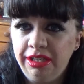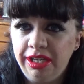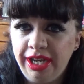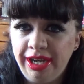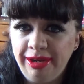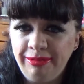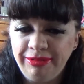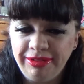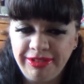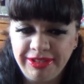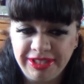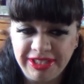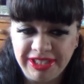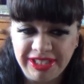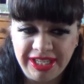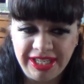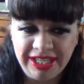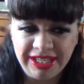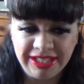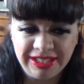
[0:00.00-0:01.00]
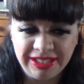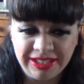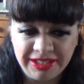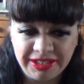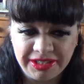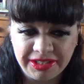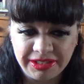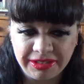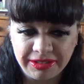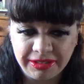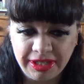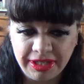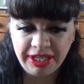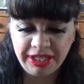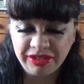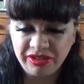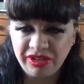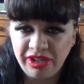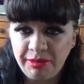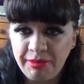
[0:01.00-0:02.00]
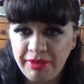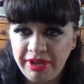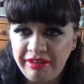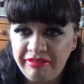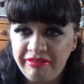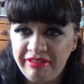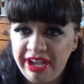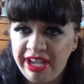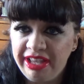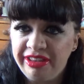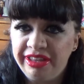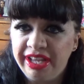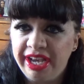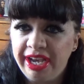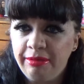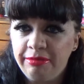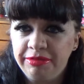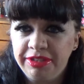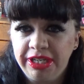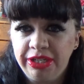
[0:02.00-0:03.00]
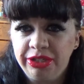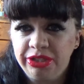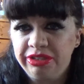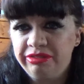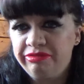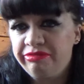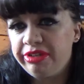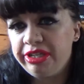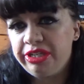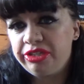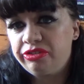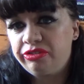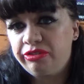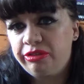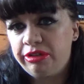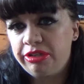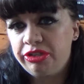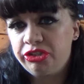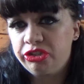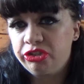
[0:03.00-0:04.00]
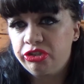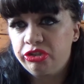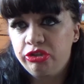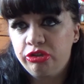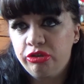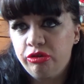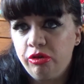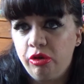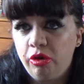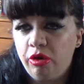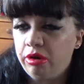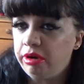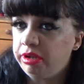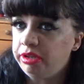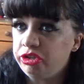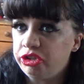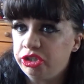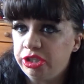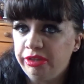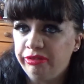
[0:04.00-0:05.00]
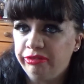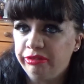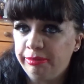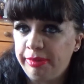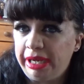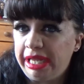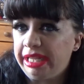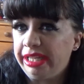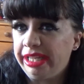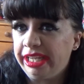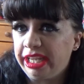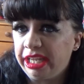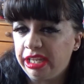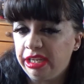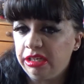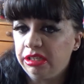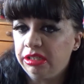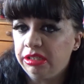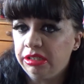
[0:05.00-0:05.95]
I wouldn't say it's going to be a red that I would actually reach for. It's just too orangey for my liking.